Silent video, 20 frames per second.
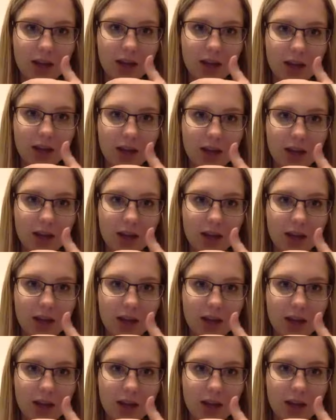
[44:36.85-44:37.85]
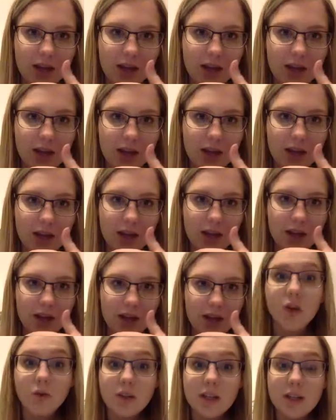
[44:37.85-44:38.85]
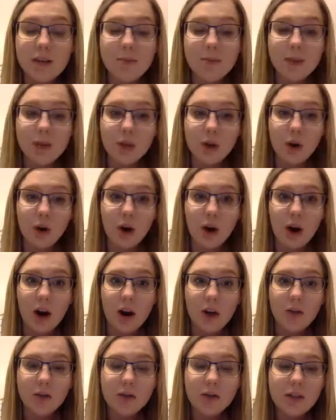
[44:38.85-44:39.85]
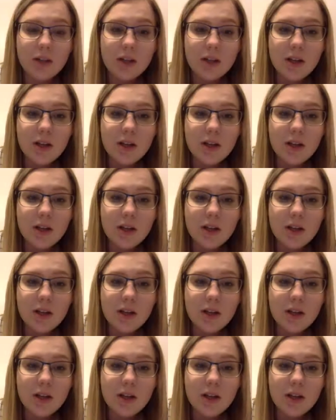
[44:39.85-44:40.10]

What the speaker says: because it's so deep in the ground